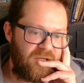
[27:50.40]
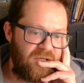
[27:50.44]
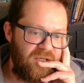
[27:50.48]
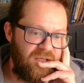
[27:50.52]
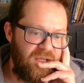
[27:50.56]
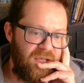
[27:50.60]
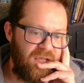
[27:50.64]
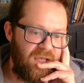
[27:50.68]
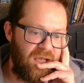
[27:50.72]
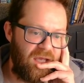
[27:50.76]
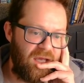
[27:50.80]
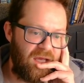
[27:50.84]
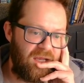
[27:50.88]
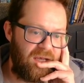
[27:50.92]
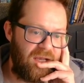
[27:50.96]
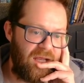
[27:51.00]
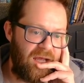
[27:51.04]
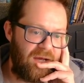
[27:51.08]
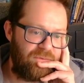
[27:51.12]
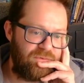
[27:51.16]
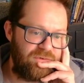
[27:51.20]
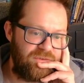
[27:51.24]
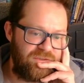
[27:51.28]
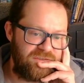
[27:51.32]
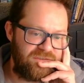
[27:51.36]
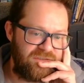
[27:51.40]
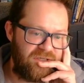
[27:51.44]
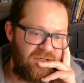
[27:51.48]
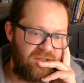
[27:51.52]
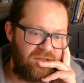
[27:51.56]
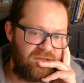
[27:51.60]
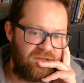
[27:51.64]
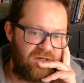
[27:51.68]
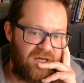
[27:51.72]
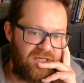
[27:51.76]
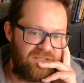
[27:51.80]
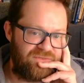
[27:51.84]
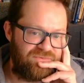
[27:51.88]
Yeah, now we're just at a
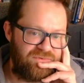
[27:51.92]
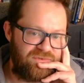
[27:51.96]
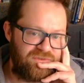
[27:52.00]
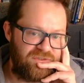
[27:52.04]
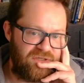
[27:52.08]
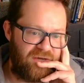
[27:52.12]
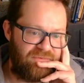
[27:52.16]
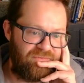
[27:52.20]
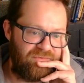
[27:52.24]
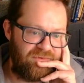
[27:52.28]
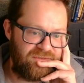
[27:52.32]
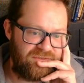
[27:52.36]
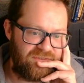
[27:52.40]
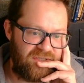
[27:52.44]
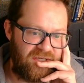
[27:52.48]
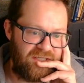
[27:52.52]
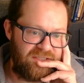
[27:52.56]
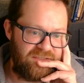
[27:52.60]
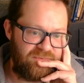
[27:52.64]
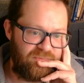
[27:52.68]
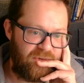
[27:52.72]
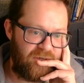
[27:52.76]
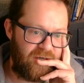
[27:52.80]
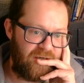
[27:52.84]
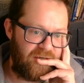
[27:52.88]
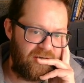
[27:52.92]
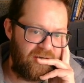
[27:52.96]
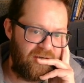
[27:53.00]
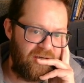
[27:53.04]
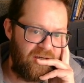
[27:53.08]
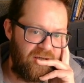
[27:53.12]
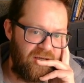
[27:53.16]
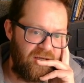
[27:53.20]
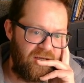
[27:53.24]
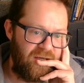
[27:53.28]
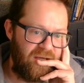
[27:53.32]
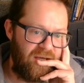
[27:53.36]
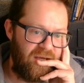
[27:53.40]
loss for solving this last part.
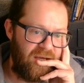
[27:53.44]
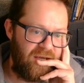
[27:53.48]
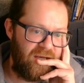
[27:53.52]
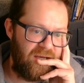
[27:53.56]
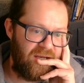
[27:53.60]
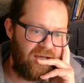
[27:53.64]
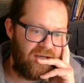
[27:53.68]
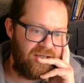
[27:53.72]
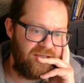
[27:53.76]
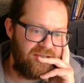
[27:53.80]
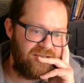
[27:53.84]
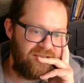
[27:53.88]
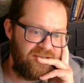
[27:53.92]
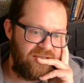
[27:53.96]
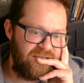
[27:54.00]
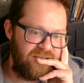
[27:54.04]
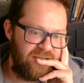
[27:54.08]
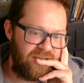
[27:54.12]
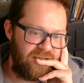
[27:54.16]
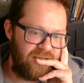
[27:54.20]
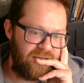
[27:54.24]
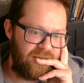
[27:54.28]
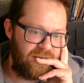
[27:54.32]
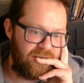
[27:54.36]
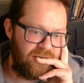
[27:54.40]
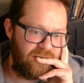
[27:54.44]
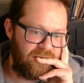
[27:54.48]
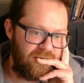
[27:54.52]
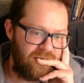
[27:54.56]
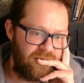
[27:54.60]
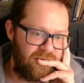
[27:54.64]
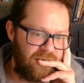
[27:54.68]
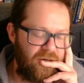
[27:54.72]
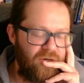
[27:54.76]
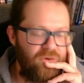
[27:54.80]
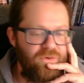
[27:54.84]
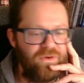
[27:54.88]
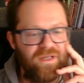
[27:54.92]
An idea.
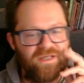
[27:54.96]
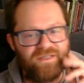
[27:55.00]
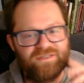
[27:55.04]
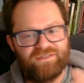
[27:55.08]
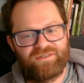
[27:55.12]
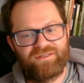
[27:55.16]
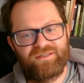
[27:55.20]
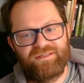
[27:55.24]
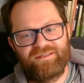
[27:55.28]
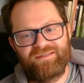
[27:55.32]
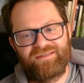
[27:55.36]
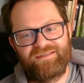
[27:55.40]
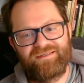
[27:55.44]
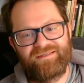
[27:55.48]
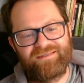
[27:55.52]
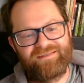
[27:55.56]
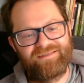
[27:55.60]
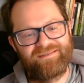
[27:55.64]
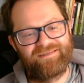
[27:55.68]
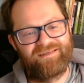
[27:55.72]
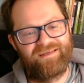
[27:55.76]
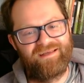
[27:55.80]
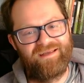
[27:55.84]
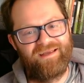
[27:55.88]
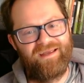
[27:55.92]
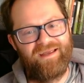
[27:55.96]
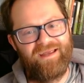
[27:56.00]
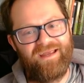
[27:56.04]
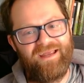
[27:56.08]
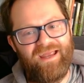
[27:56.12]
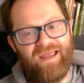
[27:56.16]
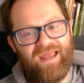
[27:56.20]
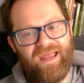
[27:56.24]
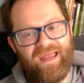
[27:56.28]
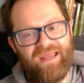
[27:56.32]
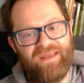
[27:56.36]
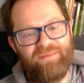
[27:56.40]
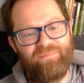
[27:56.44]
Okay, so this is
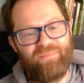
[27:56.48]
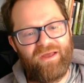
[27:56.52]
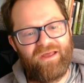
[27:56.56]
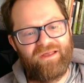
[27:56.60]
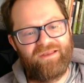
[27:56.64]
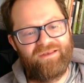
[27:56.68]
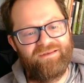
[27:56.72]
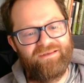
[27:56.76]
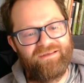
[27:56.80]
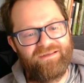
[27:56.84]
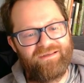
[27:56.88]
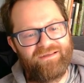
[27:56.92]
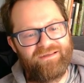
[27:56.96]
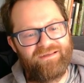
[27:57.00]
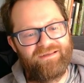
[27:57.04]
amen.